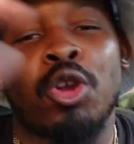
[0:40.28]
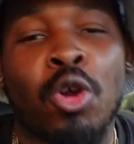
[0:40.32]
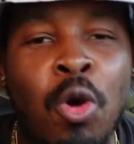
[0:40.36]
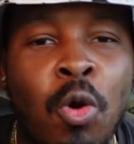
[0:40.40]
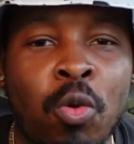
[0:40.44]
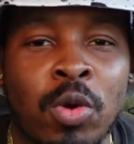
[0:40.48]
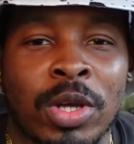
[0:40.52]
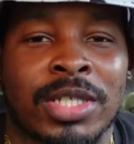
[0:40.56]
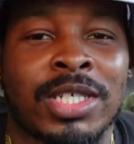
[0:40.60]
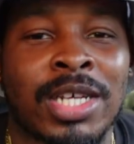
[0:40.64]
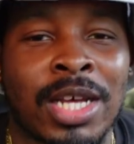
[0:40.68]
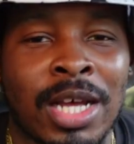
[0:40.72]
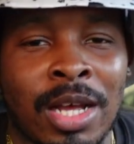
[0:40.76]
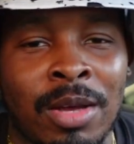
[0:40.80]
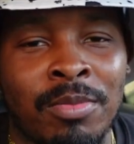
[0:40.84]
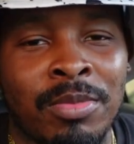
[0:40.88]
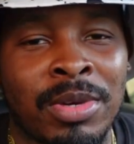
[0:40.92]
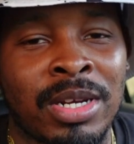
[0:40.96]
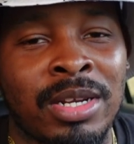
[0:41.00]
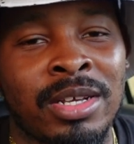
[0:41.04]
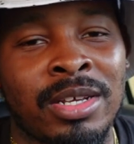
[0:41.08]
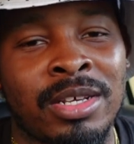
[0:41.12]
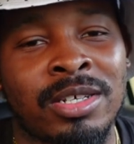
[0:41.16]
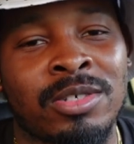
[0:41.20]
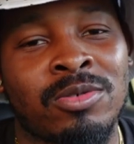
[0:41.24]
know what time
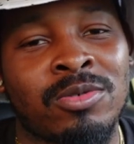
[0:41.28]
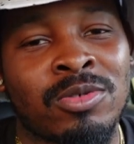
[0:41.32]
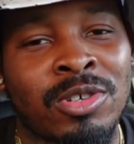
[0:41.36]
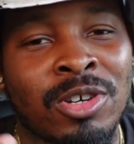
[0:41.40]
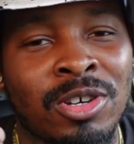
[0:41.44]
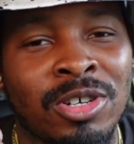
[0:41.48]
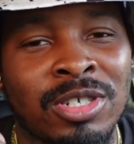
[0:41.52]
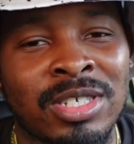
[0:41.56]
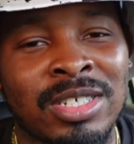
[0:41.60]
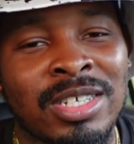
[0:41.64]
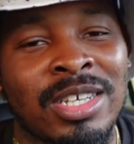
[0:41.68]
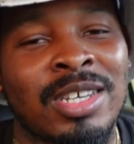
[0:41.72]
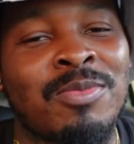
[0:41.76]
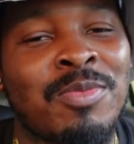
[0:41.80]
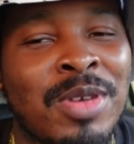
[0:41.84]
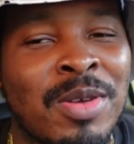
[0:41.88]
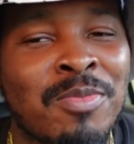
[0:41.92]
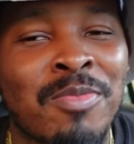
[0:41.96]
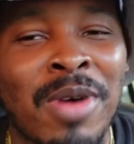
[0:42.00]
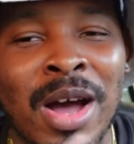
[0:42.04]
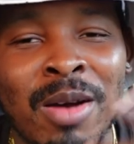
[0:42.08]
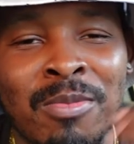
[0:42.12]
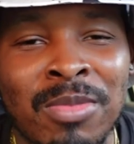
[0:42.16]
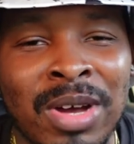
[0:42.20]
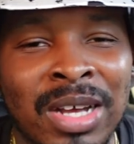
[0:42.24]
it is when y'all see me
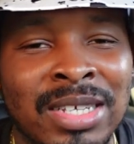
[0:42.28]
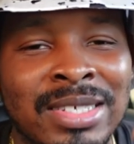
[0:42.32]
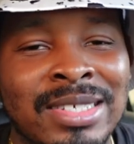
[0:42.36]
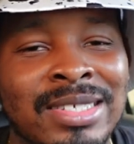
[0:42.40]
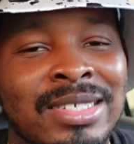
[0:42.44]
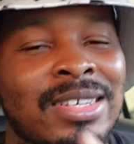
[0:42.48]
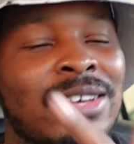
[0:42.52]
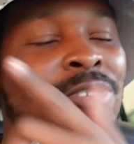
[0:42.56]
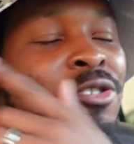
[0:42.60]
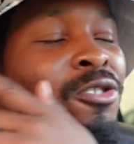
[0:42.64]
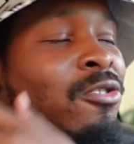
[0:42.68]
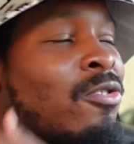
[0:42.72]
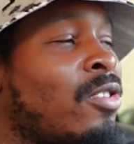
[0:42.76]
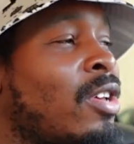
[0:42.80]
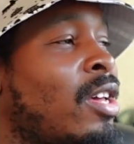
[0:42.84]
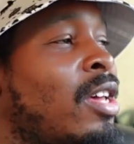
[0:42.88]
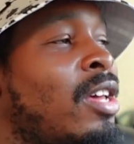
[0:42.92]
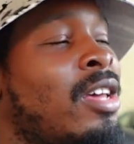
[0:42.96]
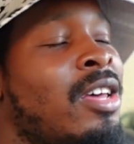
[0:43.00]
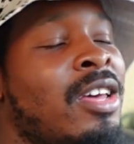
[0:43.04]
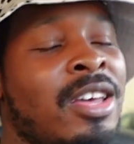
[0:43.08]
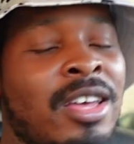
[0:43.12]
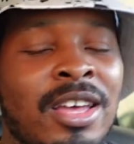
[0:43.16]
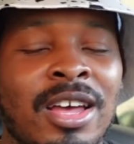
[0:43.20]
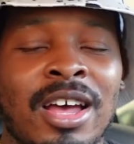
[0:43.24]
by myself.
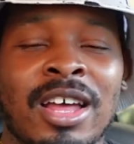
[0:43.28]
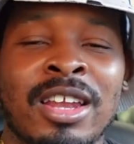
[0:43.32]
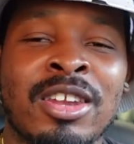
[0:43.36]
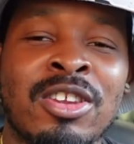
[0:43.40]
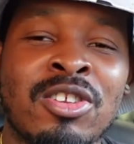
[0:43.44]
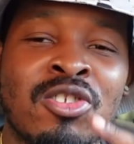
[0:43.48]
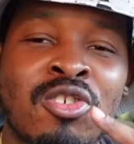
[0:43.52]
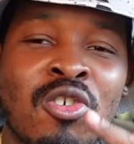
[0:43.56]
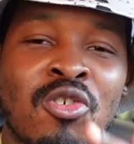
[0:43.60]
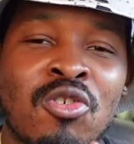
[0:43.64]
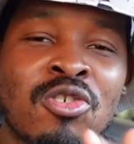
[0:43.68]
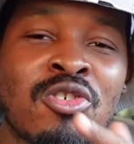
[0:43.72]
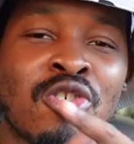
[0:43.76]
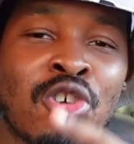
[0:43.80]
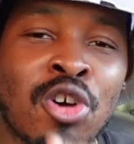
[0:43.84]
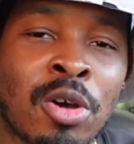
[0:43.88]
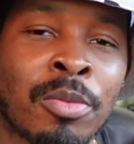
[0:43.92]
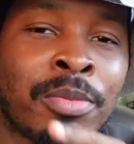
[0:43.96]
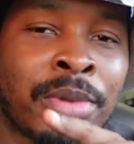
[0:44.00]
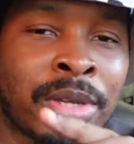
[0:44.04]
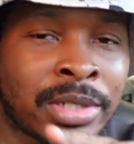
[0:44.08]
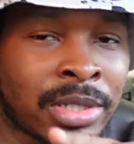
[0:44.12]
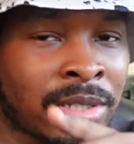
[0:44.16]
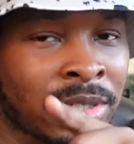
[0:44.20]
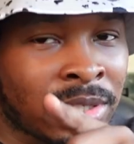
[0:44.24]
I know y'all
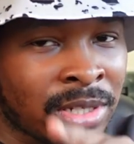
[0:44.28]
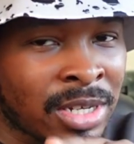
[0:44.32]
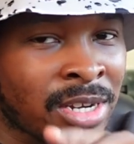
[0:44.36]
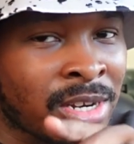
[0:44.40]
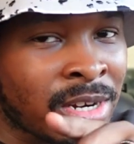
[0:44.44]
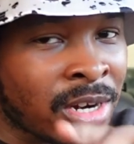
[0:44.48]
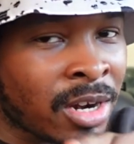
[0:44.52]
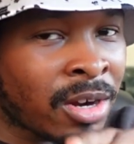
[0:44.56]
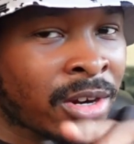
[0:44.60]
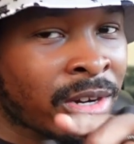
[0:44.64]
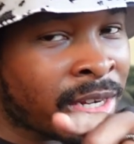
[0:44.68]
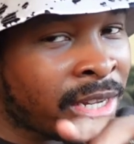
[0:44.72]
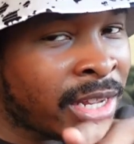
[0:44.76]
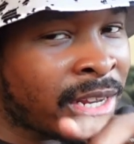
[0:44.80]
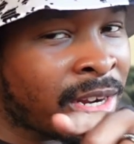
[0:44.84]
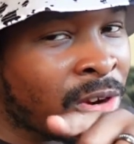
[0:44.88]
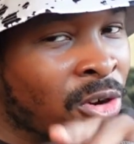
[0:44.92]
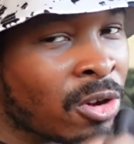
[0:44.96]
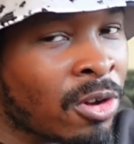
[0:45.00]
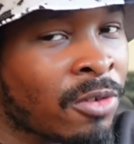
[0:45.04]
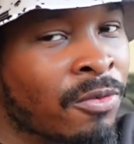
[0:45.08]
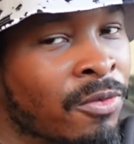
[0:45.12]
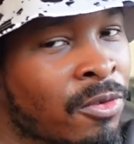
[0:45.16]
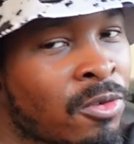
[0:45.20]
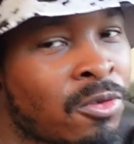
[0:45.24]
been seeing her get
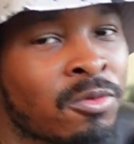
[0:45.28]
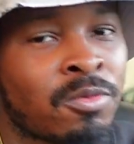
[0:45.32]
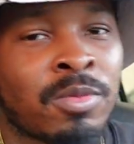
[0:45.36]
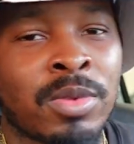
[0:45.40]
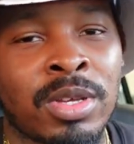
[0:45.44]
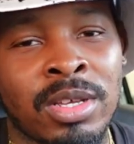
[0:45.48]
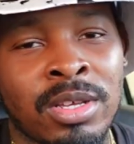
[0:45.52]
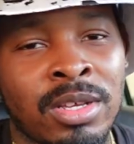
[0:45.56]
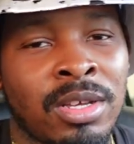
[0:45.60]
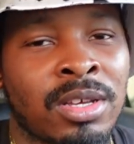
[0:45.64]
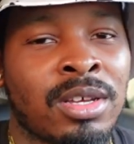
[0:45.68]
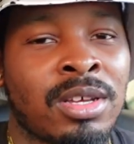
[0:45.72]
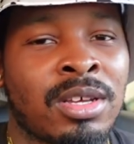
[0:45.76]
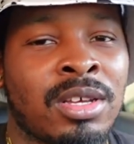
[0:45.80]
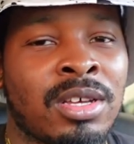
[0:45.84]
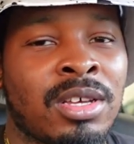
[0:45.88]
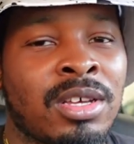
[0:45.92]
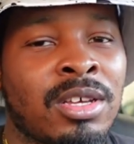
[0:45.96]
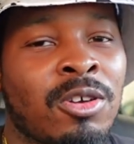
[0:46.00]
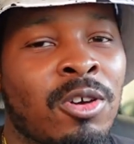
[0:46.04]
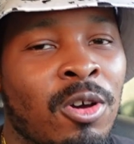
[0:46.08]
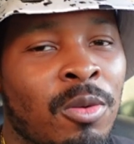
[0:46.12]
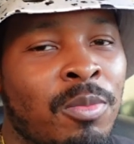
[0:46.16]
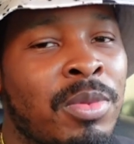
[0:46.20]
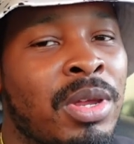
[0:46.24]
off on me.
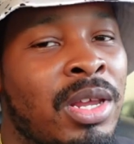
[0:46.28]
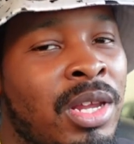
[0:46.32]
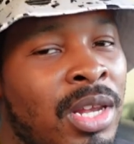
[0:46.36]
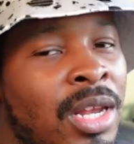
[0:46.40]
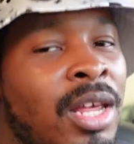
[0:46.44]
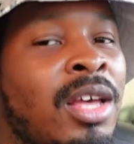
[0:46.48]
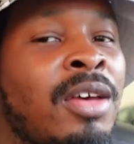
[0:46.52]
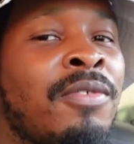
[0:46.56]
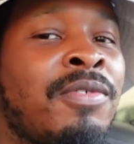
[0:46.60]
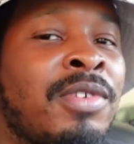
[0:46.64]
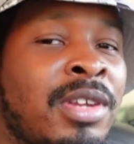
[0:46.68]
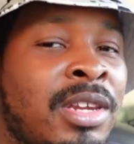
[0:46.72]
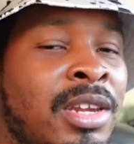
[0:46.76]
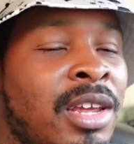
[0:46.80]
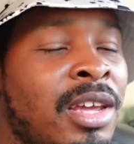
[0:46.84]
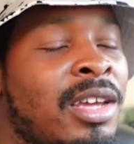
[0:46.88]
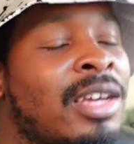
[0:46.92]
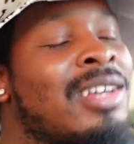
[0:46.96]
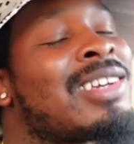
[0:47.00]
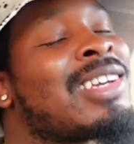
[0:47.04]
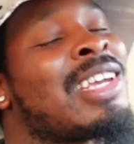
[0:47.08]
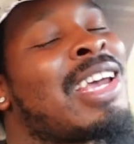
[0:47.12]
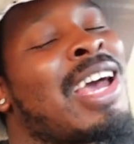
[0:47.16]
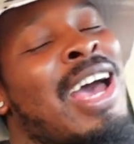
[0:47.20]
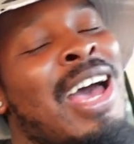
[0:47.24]
Y'all been loving
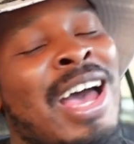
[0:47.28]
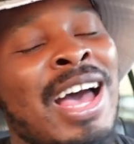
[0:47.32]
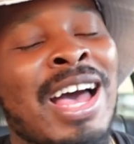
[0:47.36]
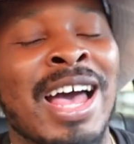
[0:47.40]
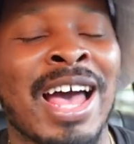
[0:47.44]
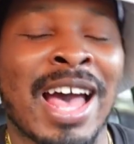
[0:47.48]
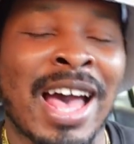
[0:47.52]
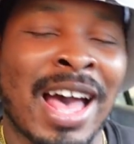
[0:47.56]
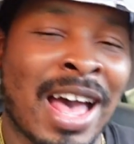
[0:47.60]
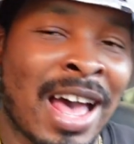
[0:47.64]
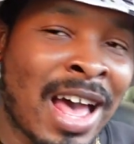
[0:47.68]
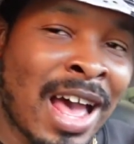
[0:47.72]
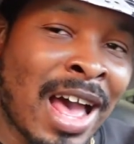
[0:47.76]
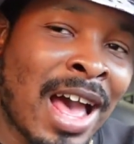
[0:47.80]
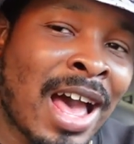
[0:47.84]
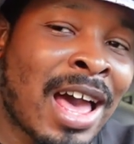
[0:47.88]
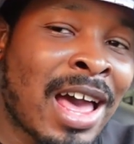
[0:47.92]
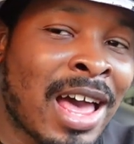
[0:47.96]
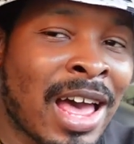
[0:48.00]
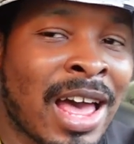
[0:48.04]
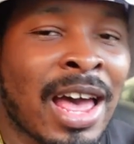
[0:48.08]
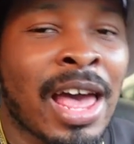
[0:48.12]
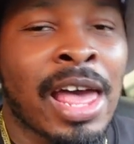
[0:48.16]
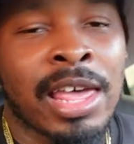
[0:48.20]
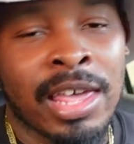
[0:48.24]
that. Yeah, ha, ha,
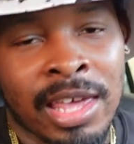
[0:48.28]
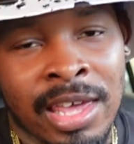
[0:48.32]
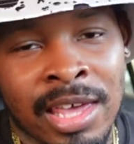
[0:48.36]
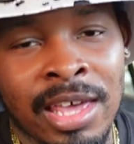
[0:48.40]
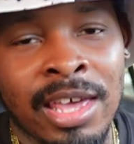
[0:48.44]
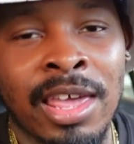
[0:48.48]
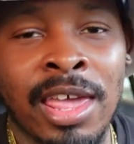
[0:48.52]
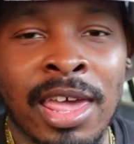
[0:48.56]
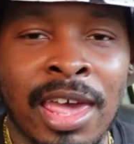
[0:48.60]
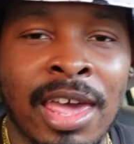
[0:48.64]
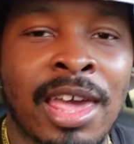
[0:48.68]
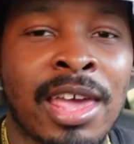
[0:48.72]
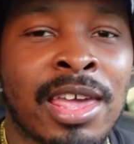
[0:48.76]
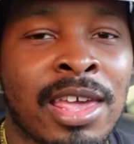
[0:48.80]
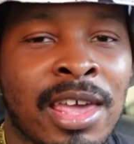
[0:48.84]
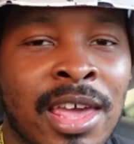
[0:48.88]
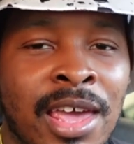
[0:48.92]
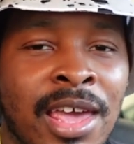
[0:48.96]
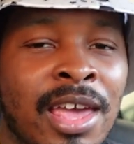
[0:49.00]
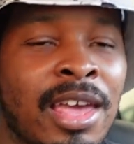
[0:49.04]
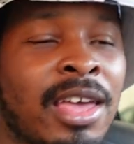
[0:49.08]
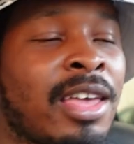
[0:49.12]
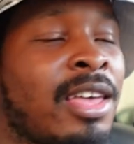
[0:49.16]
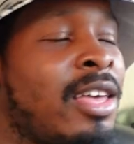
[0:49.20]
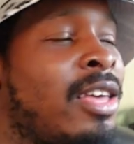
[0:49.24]
ha. Yeah, yeah,
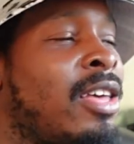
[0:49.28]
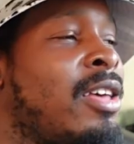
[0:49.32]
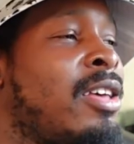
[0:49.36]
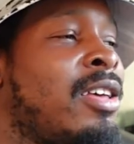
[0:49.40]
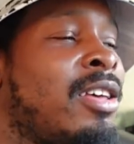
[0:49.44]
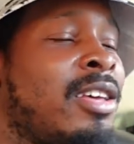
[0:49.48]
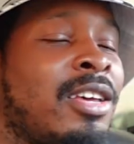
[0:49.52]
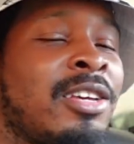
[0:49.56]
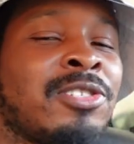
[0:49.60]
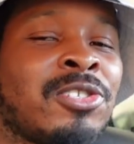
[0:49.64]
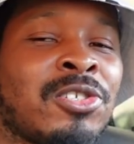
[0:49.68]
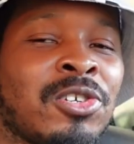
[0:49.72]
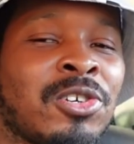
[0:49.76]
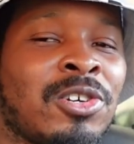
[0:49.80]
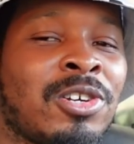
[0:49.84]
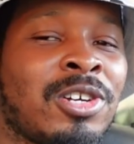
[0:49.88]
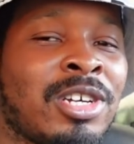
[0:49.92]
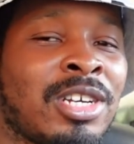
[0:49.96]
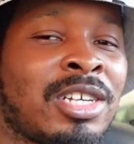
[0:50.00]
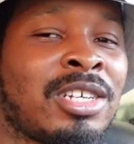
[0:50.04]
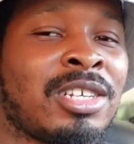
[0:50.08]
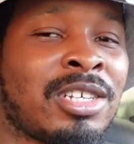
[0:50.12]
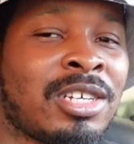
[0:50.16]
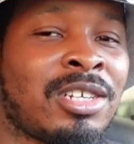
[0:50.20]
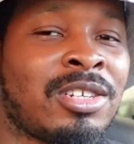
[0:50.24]
yeah. It's all
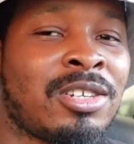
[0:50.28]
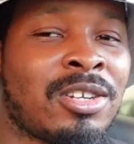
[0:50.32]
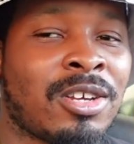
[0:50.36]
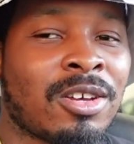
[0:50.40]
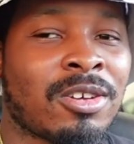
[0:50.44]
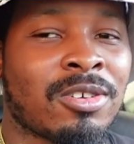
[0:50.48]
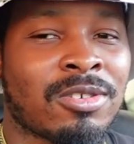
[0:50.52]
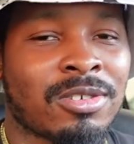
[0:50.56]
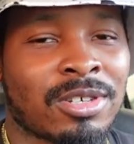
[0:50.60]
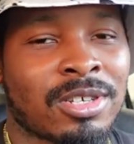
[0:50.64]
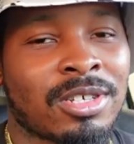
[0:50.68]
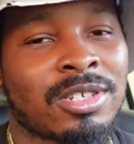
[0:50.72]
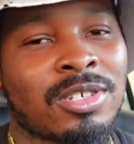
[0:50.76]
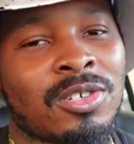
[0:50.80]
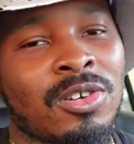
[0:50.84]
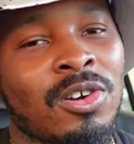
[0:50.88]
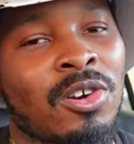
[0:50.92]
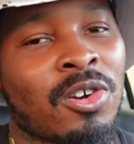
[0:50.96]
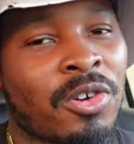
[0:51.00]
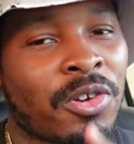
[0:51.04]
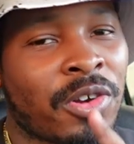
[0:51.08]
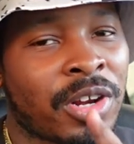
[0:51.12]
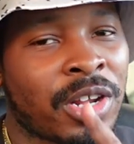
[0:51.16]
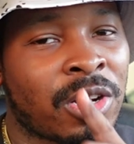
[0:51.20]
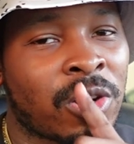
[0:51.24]
good, though, because you
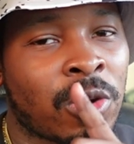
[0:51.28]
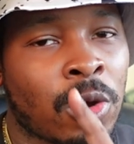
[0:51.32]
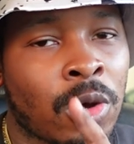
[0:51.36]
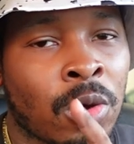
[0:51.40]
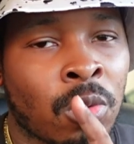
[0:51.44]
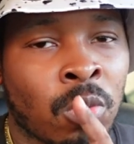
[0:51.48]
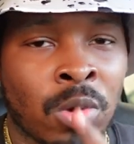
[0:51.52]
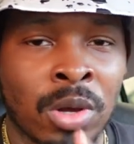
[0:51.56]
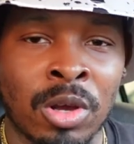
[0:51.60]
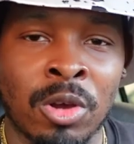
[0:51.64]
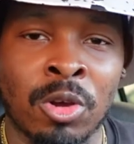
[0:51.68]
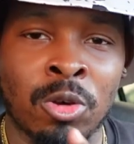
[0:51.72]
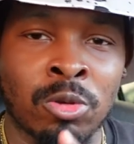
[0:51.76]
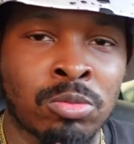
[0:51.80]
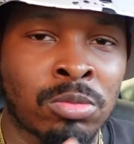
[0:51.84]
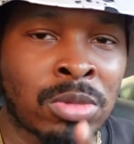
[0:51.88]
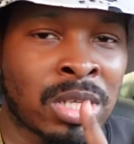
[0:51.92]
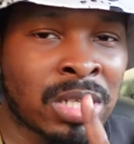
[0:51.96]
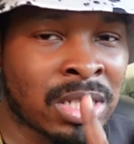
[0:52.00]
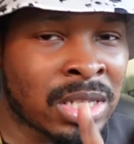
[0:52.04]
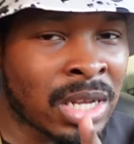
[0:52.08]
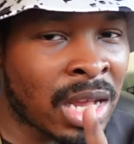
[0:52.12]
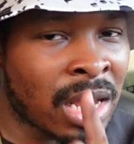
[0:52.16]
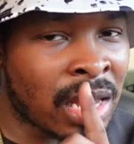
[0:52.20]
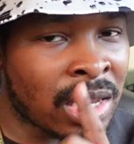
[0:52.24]
already know I wasn't going to be
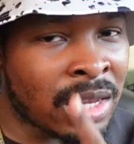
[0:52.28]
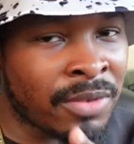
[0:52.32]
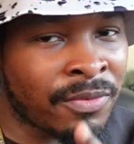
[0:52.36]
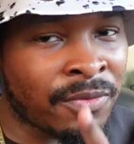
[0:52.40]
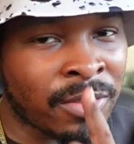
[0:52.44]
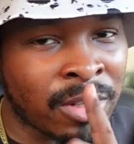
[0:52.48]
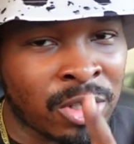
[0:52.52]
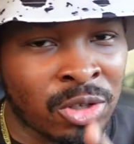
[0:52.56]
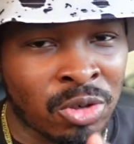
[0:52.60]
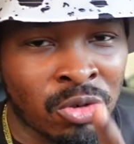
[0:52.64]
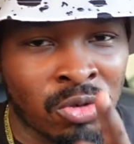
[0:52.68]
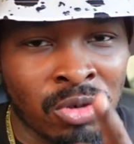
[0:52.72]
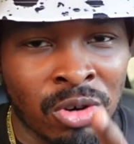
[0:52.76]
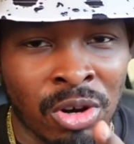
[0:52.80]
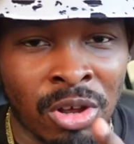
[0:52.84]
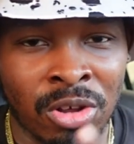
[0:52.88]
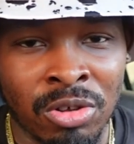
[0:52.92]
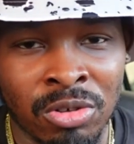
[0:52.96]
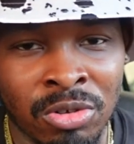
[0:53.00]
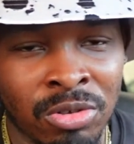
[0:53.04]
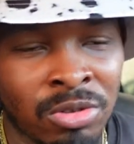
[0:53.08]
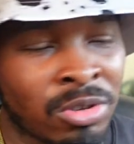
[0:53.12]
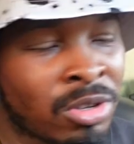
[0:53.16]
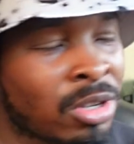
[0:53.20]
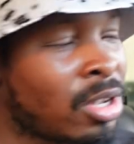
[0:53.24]
silent for too
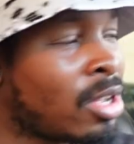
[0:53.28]
long.